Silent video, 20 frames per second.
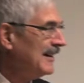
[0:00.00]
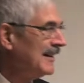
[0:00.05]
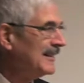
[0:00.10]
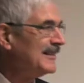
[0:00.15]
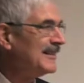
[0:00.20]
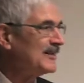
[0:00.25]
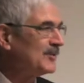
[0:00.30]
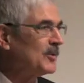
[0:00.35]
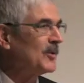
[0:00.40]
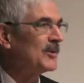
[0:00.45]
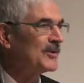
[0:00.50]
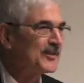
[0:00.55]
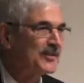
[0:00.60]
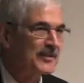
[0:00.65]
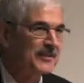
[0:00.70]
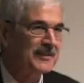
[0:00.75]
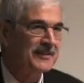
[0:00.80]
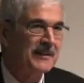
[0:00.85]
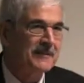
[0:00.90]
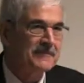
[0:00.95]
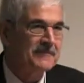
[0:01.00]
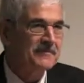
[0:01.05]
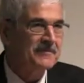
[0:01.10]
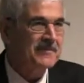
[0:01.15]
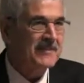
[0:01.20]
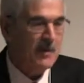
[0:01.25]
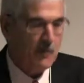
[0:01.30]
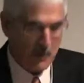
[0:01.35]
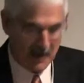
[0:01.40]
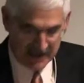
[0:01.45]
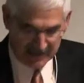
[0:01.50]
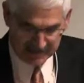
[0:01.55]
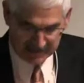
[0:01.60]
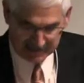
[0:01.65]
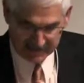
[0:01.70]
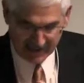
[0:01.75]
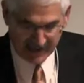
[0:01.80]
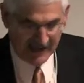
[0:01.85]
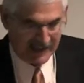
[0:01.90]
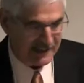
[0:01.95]
And this was the way
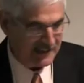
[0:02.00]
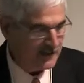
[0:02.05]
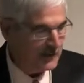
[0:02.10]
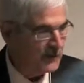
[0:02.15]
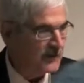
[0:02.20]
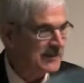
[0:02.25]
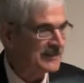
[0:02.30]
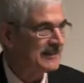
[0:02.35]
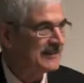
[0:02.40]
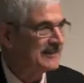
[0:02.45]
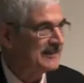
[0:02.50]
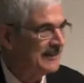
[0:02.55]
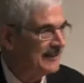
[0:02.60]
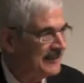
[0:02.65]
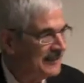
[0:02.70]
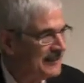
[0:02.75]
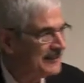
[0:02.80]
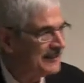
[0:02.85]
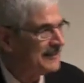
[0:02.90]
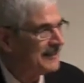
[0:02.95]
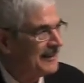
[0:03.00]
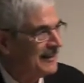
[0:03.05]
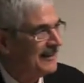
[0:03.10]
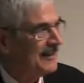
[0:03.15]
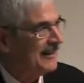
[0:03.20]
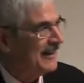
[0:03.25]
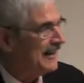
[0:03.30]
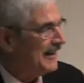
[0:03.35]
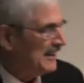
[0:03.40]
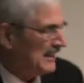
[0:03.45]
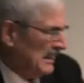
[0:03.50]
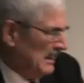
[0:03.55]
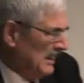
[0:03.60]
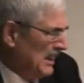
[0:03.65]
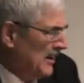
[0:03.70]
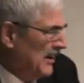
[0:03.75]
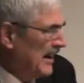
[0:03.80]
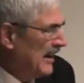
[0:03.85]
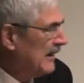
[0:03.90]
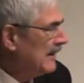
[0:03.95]
that I looked at it. And I said,
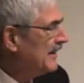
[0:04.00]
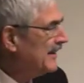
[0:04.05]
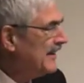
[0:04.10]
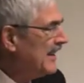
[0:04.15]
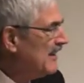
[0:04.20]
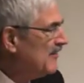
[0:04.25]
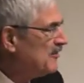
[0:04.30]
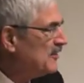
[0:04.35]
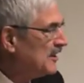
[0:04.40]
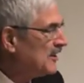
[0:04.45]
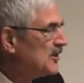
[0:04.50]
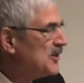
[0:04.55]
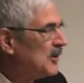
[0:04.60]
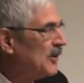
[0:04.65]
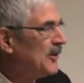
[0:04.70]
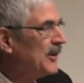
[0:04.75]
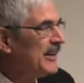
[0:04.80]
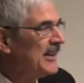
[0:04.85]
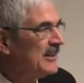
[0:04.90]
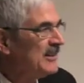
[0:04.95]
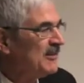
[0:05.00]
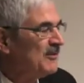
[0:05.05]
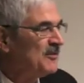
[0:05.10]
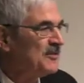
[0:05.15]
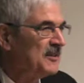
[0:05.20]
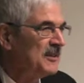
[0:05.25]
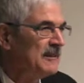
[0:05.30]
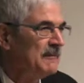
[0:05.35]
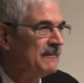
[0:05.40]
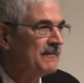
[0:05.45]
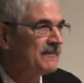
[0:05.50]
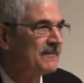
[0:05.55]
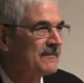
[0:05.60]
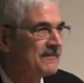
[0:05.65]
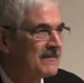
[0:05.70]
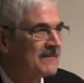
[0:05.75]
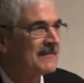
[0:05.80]
no, I'll never join Netafim.